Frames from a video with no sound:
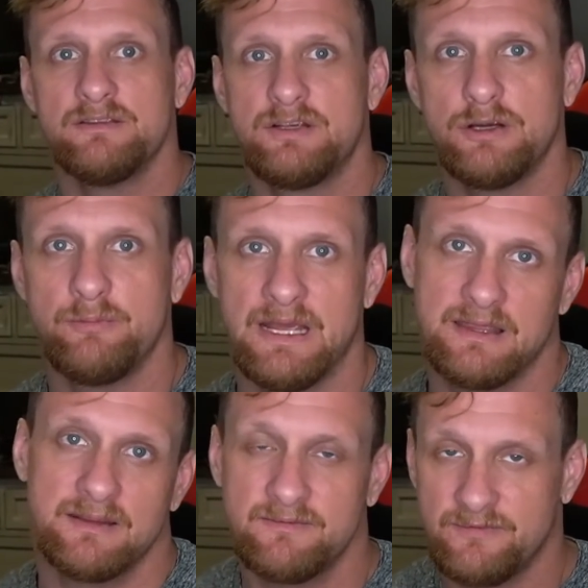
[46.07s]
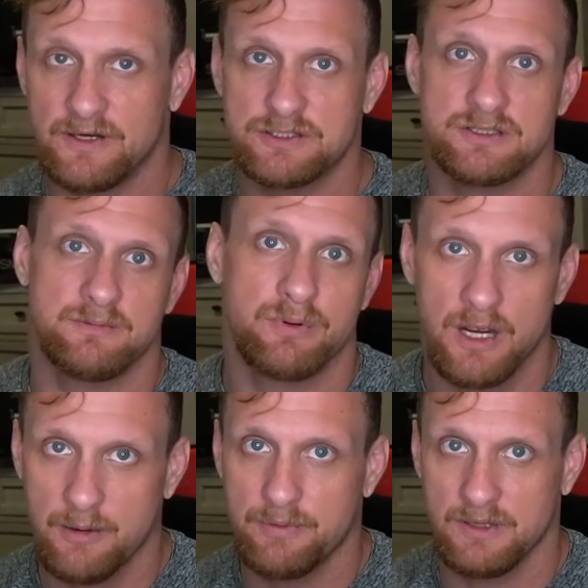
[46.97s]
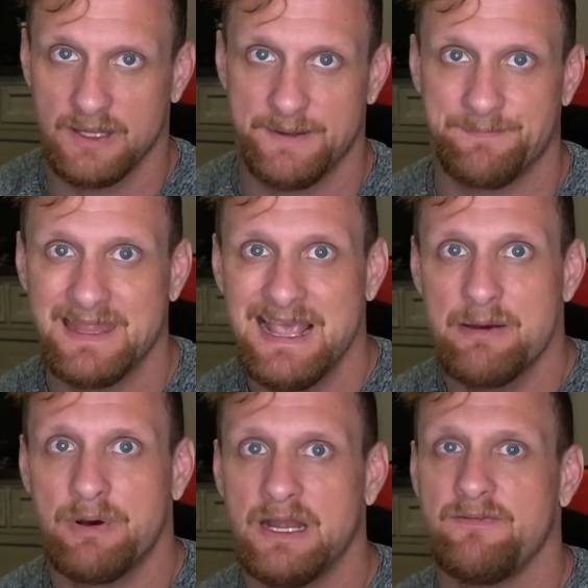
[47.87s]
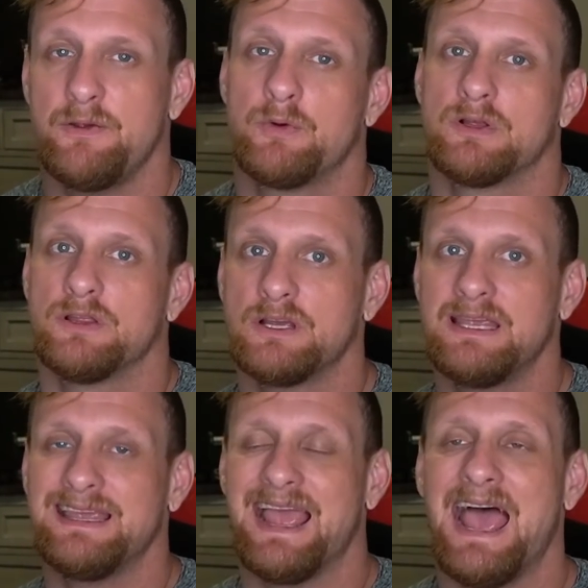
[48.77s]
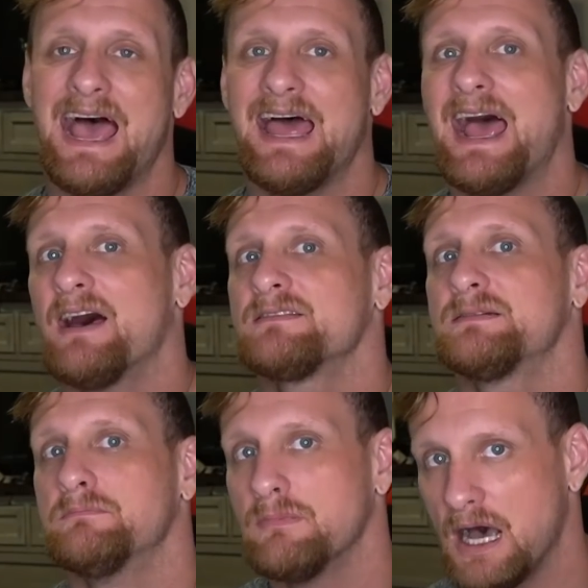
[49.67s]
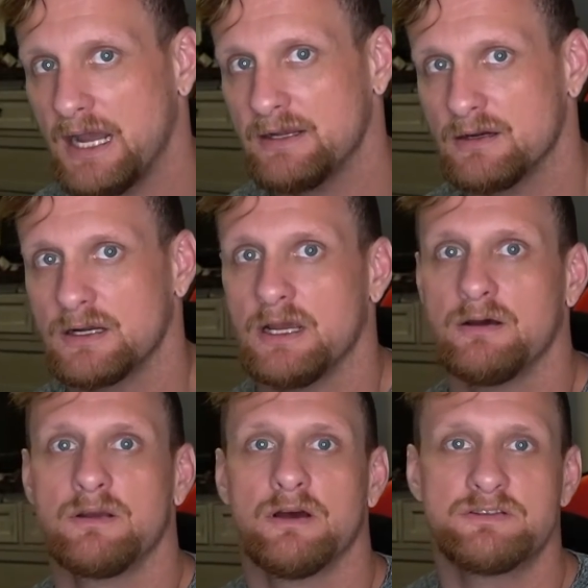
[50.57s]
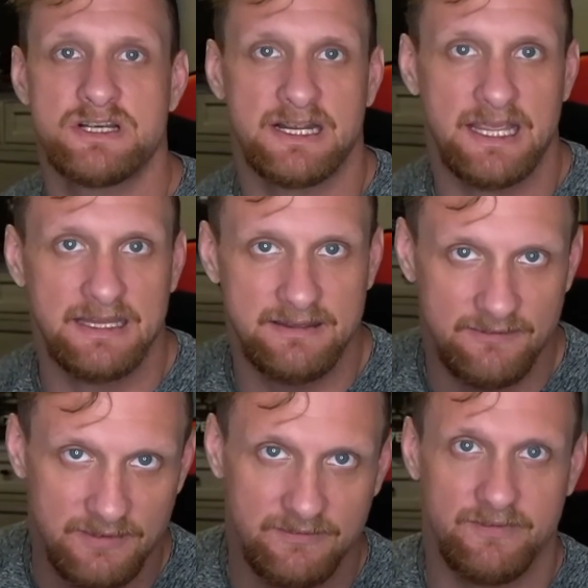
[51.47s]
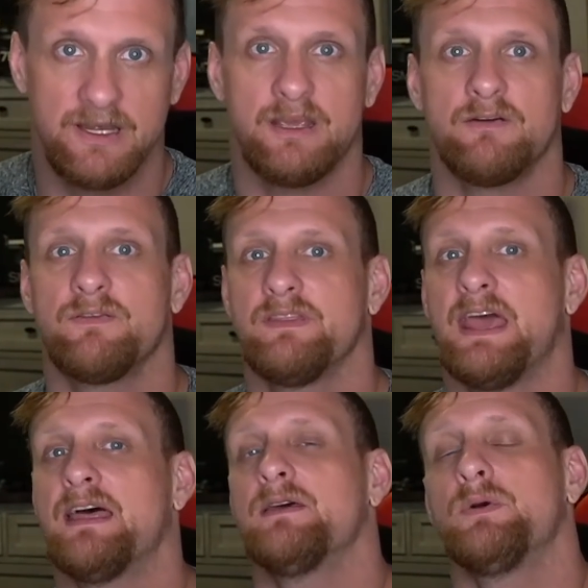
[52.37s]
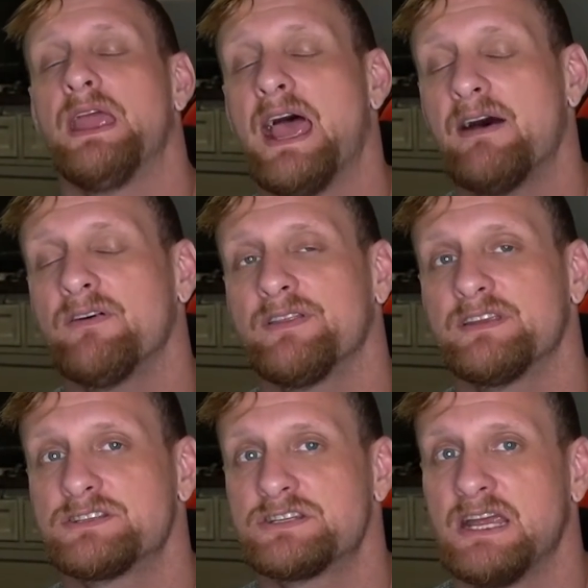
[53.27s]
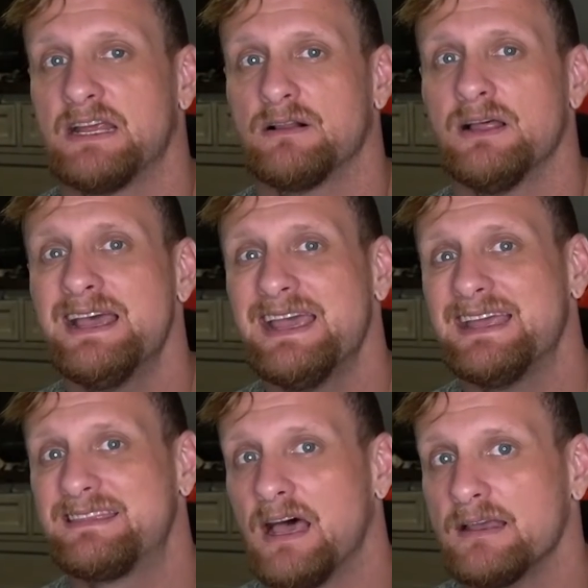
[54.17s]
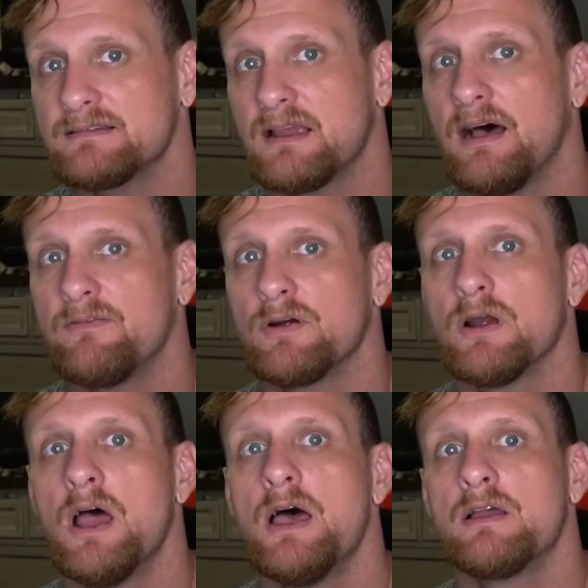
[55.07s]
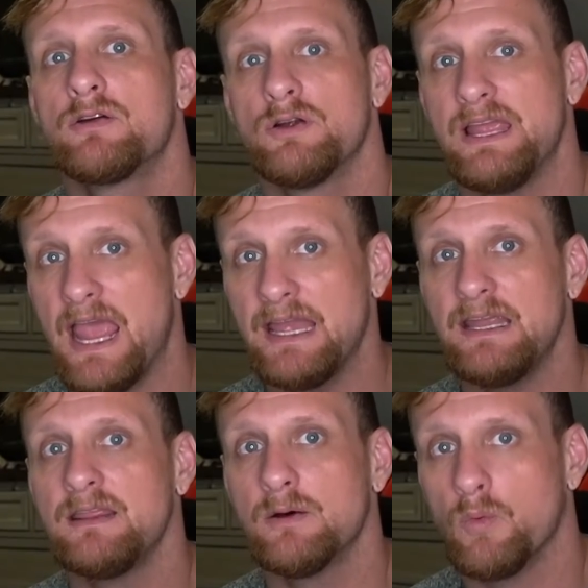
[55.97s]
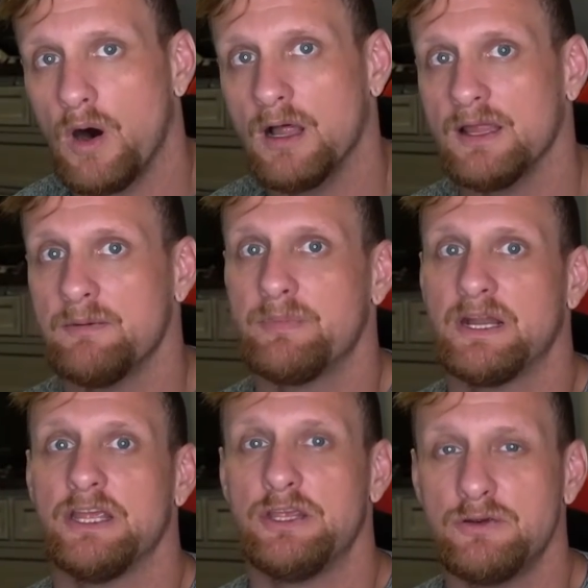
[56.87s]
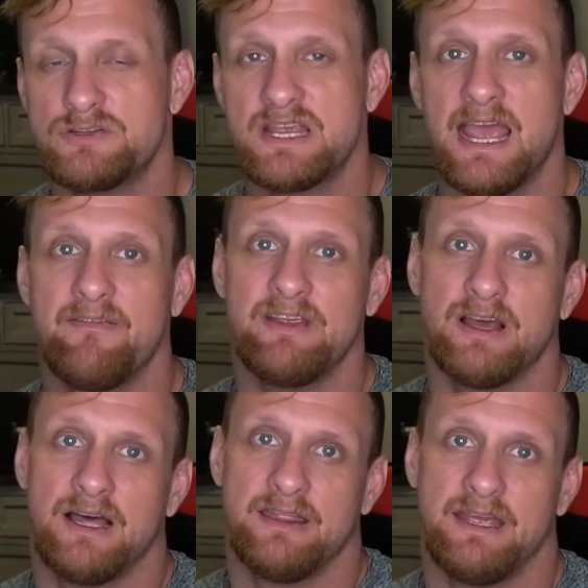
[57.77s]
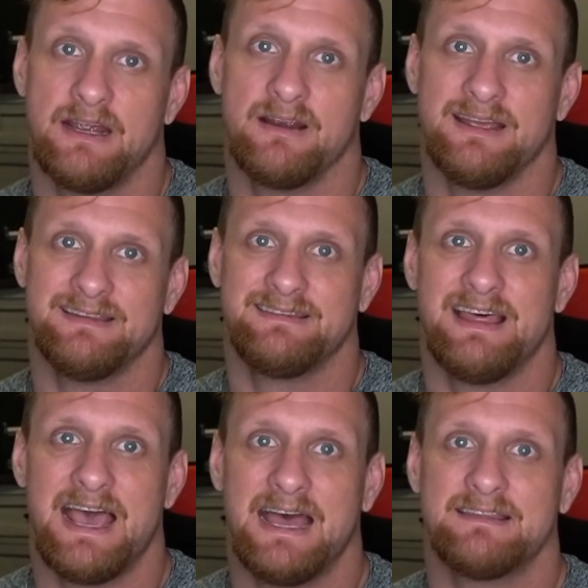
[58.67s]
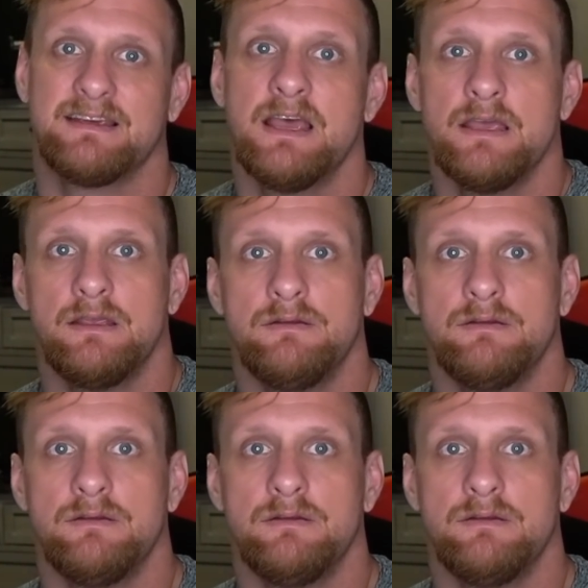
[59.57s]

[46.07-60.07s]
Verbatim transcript: to make them function properly. But if you were looking at how to mine Ergo, go check a different video for that that we have on this channel. It does cover creating the wallet, but a huge caveat there is that you